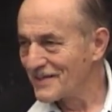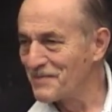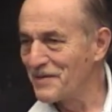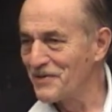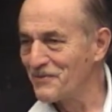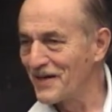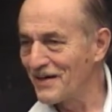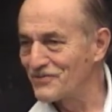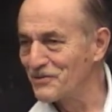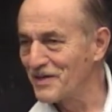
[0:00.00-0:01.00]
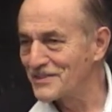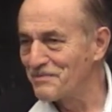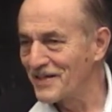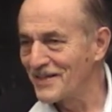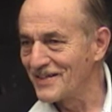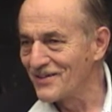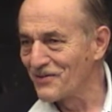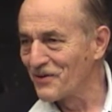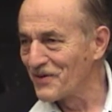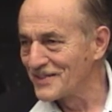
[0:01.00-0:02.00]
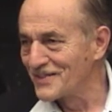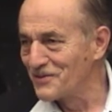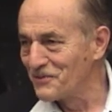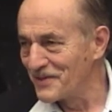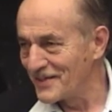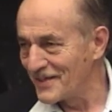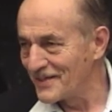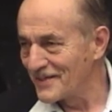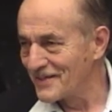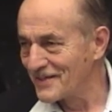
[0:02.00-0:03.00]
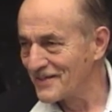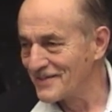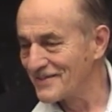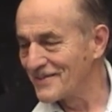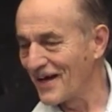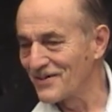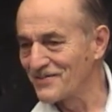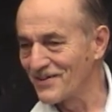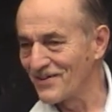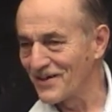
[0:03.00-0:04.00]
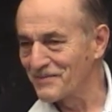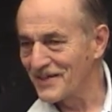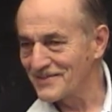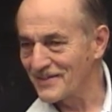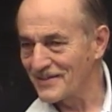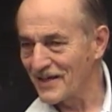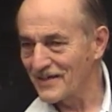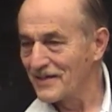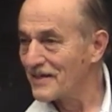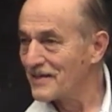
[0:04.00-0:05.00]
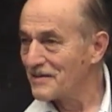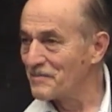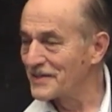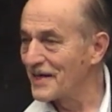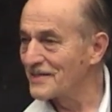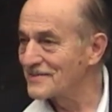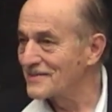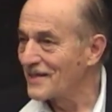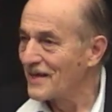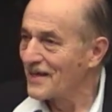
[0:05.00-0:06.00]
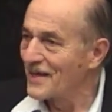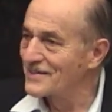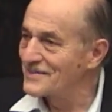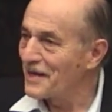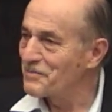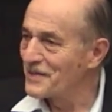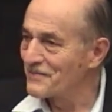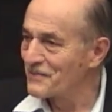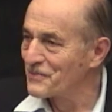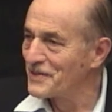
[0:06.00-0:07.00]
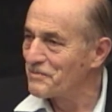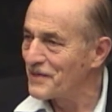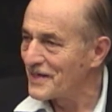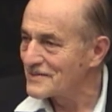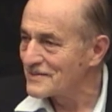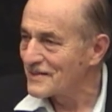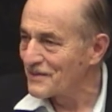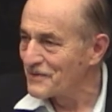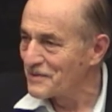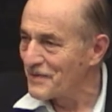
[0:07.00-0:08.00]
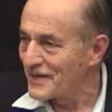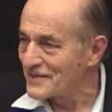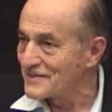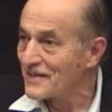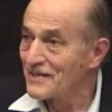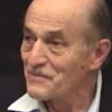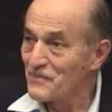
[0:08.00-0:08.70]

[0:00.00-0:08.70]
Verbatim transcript: Maybe we have too much money and don't know what to do with it. I don't know, I'm guessing that. But that's example of a real plus and a real minus.